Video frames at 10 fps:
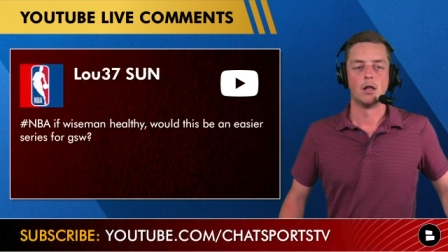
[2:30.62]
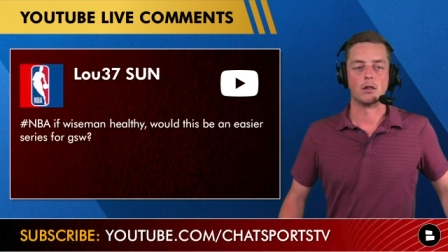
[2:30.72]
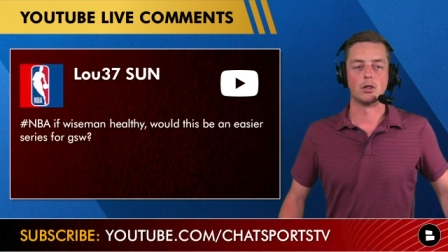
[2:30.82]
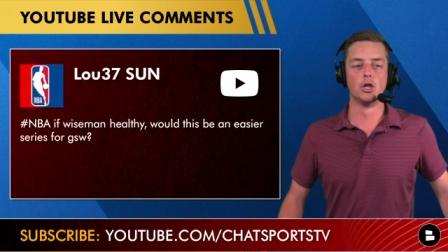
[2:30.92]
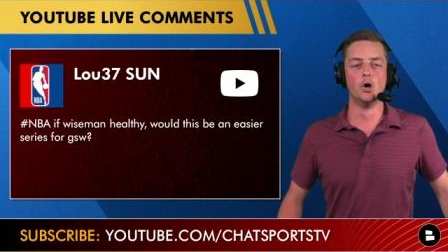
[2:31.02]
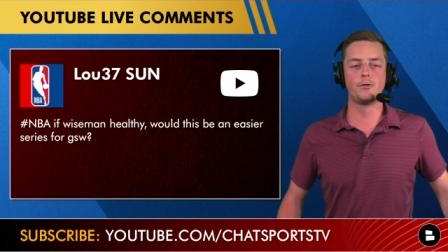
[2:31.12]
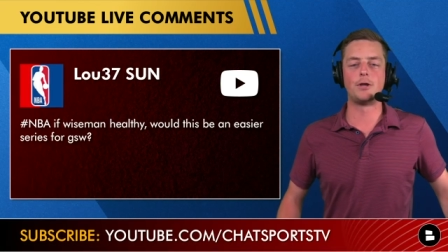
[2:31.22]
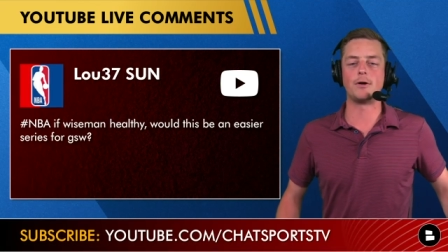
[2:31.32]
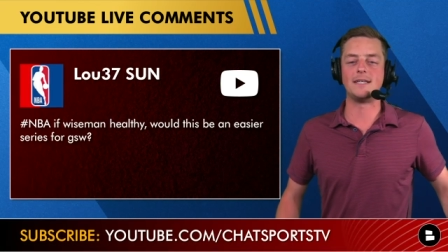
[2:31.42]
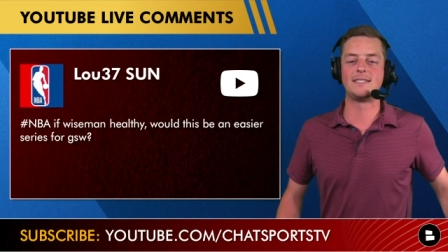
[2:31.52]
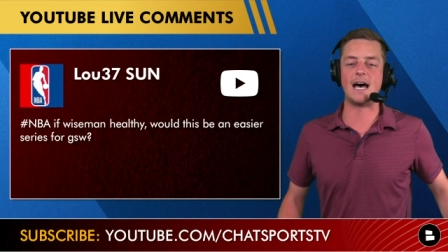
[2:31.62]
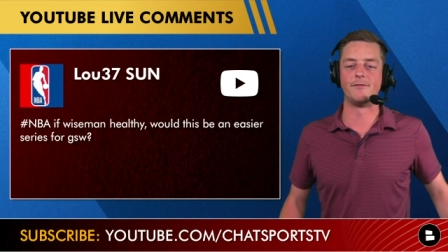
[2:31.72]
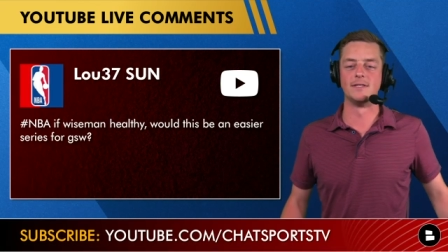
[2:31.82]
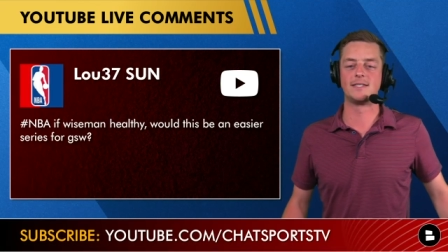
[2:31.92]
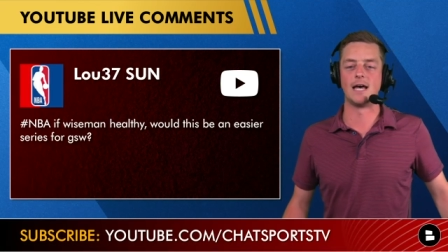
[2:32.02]
Lou
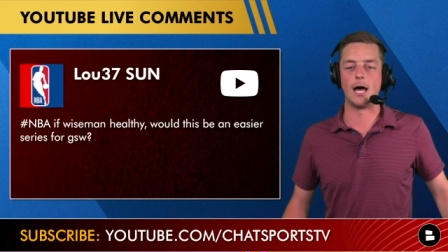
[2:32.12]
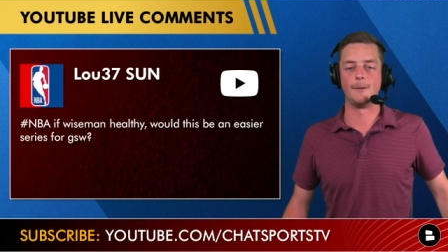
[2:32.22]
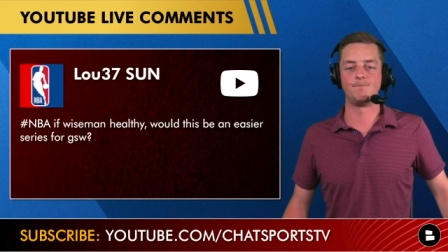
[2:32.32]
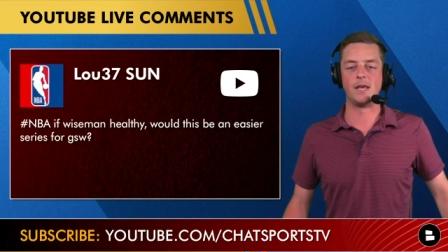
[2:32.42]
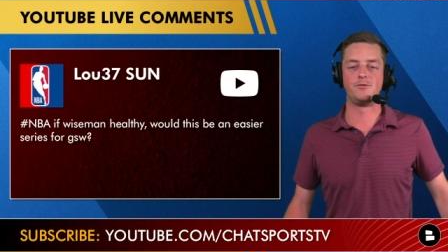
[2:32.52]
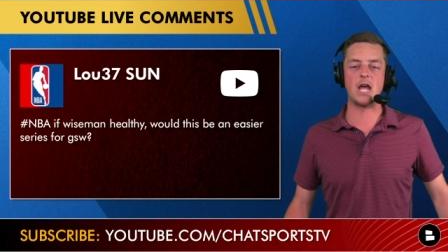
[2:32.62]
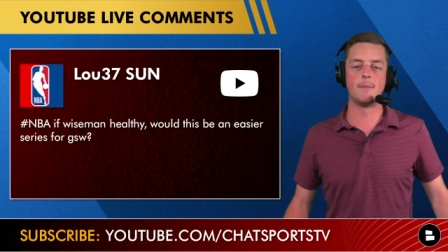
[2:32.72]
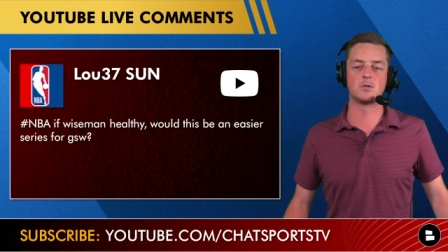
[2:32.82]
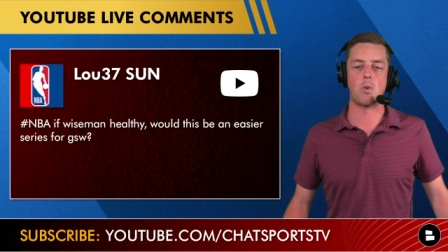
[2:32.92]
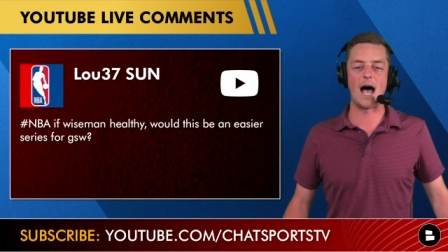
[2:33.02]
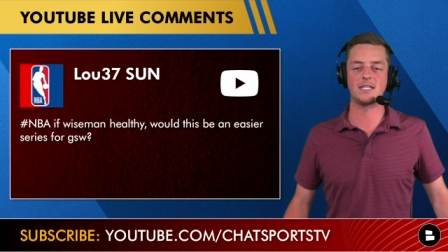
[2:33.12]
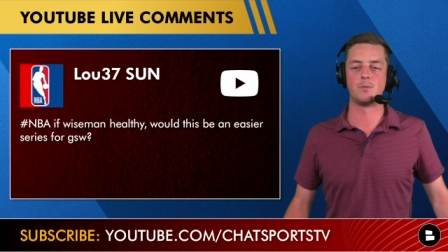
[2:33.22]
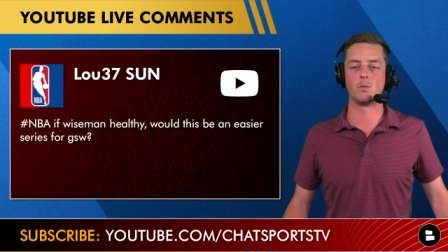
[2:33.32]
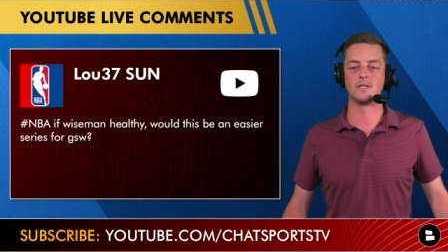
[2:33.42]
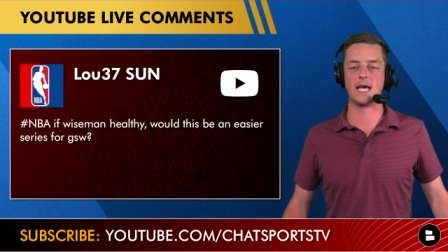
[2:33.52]
37, son. If James
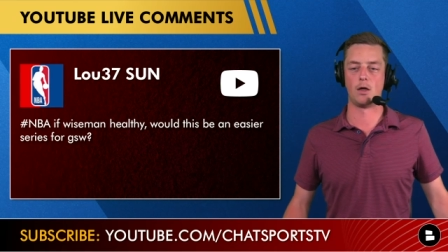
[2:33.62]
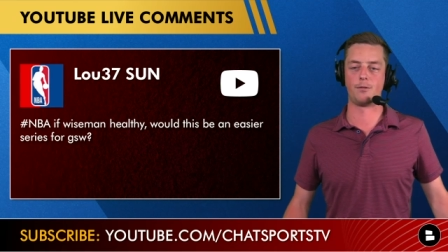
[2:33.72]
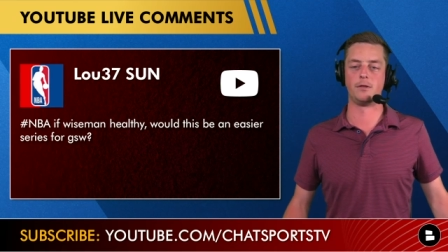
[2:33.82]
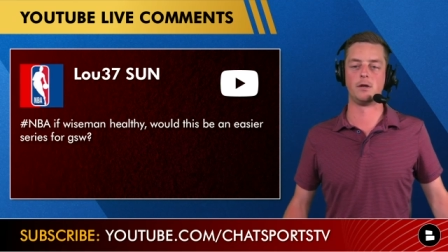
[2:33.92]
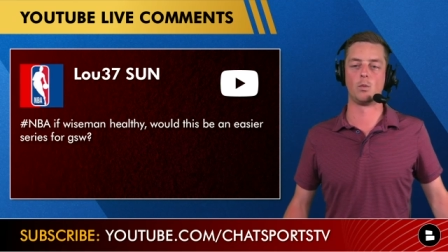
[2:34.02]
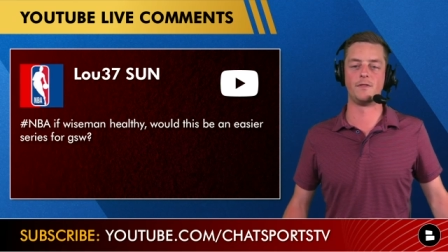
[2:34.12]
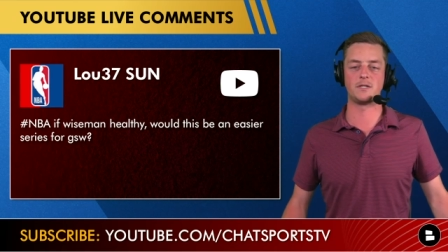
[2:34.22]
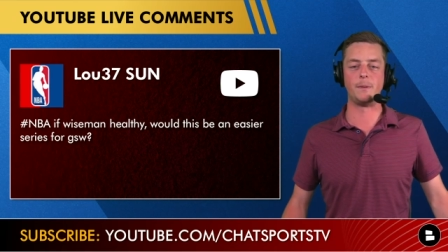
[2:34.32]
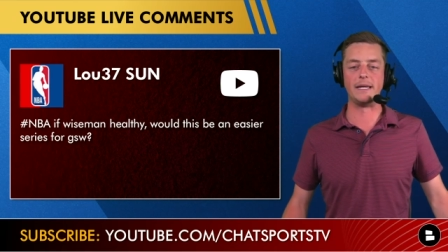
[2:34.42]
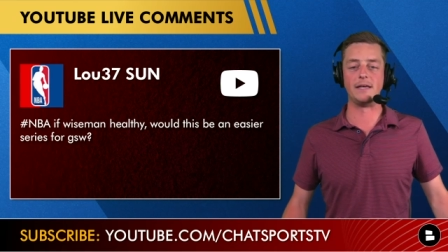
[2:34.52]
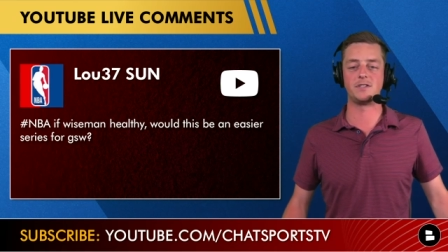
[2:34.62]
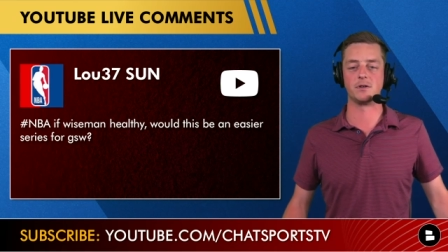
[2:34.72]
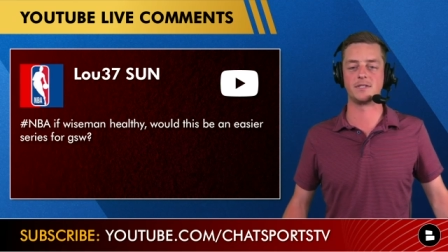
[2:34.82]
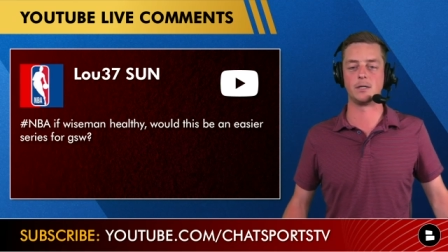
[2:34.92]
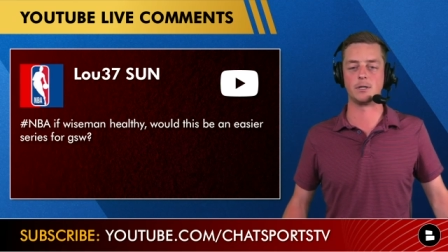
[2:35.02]
Wiseman was healthy, would this be an
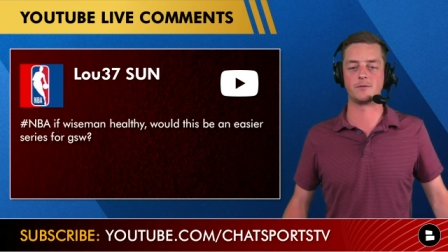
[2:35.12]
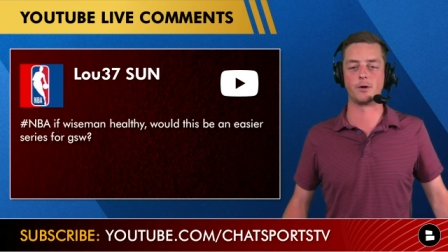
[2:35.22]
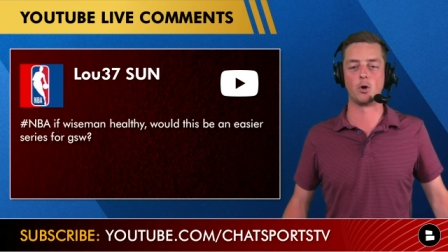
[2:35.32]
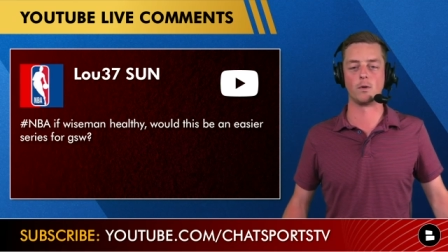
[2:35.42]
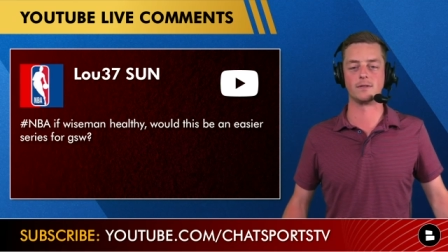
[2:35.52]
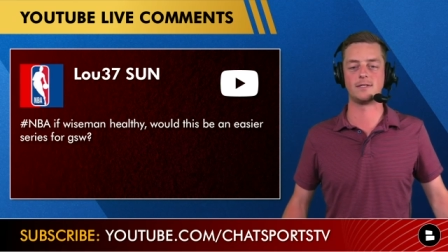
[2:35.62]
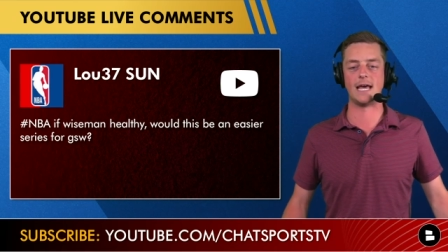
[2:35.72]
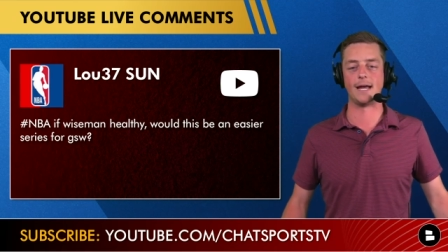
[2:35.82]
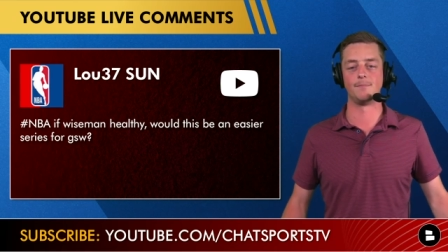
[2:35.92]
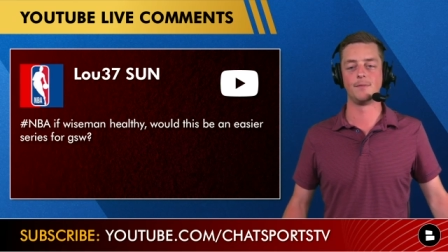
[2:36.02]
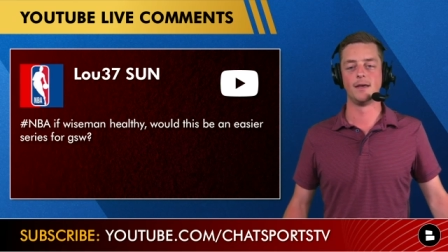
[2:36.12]
easier series for Golden State?